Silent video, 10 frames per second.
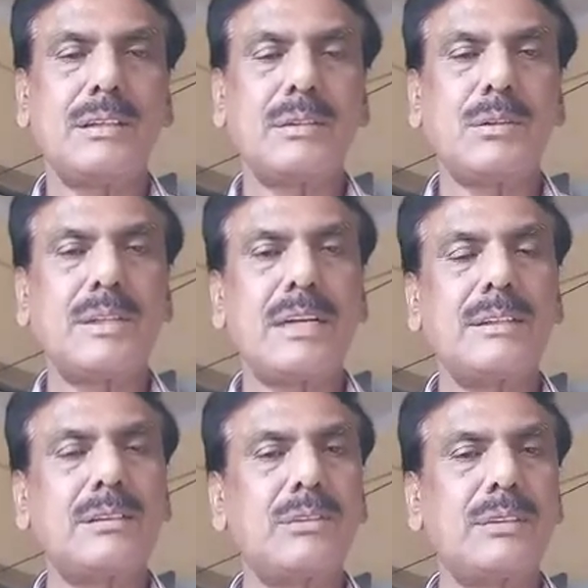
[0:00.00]

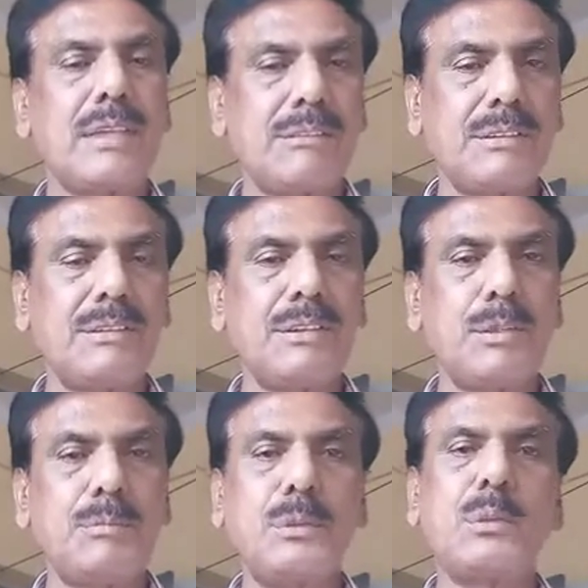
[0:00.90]
So substance is
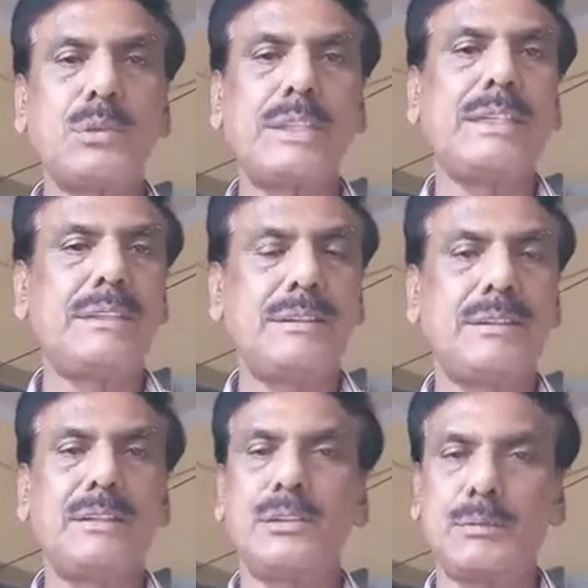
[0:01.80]
a pure thing. It
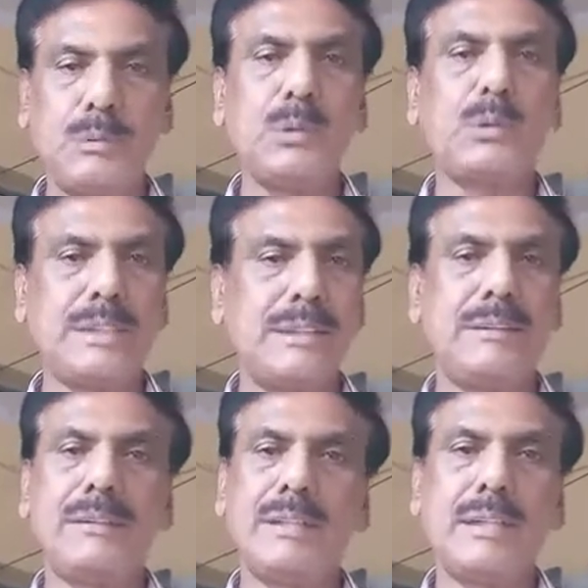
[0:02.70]
is pure thing,
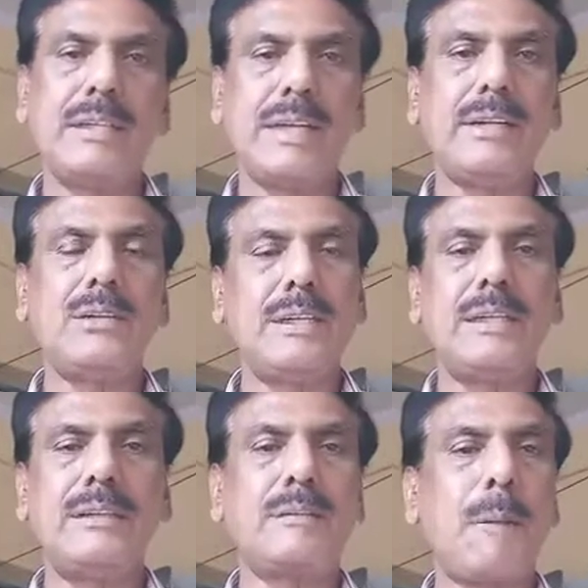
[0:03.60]
right? Now,
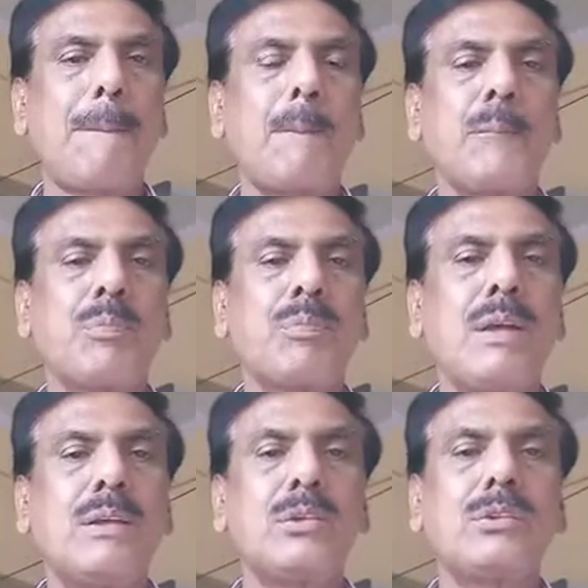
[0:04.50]
yes.
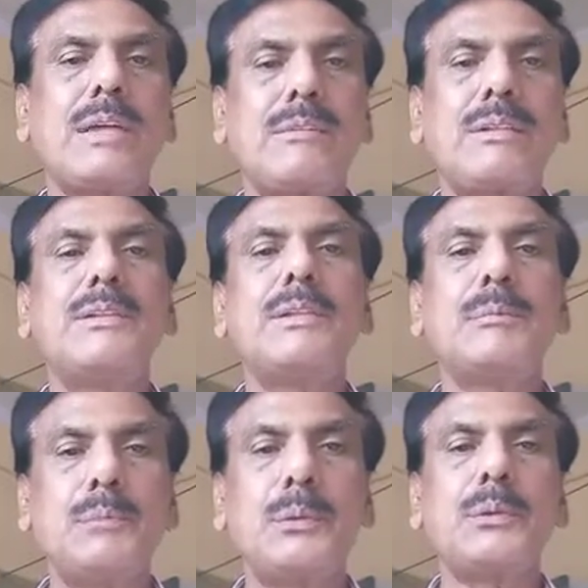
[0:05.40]
So substance is
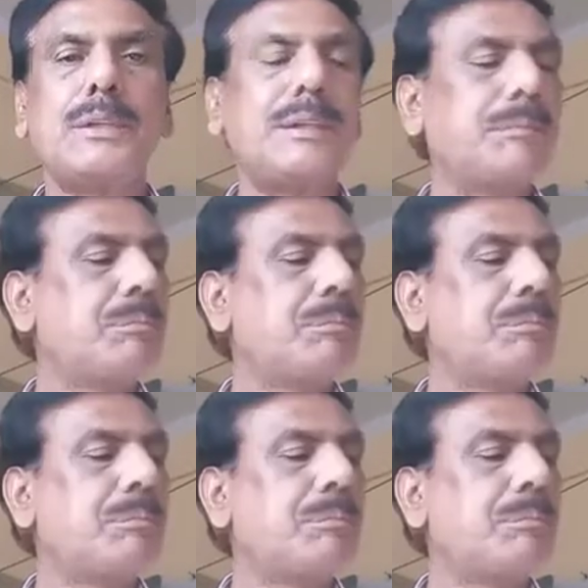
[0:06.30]
a pure thing.